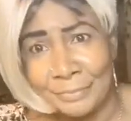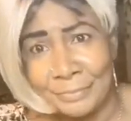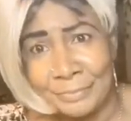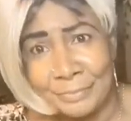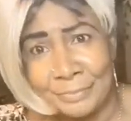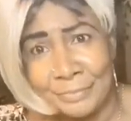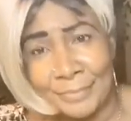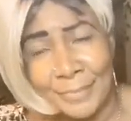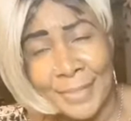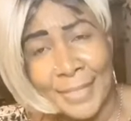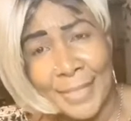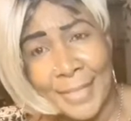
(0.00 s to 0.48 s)

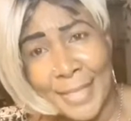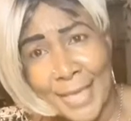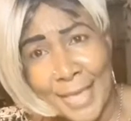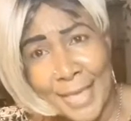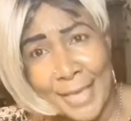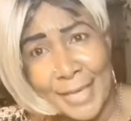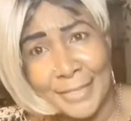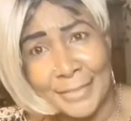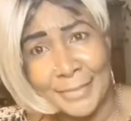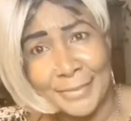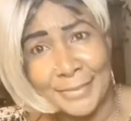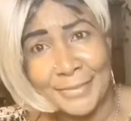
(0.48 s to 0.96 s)
Yeah,
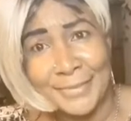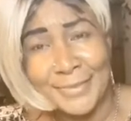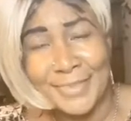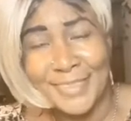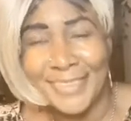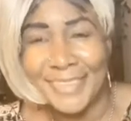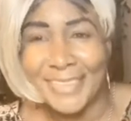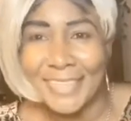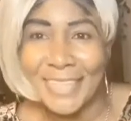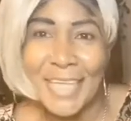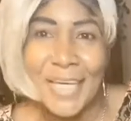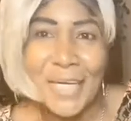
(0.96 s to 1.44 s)

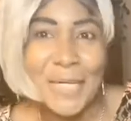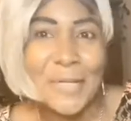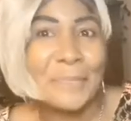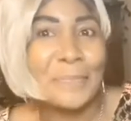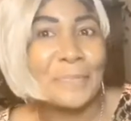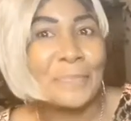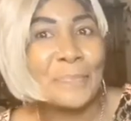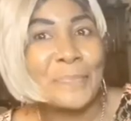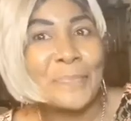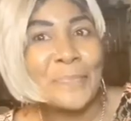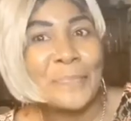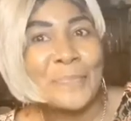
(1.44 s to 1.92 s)
so
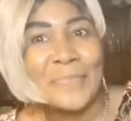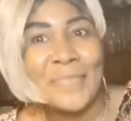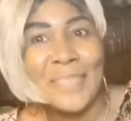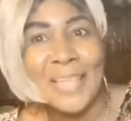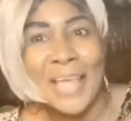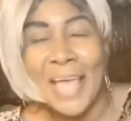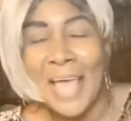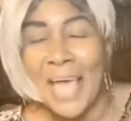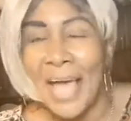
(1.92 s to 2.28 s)
I'll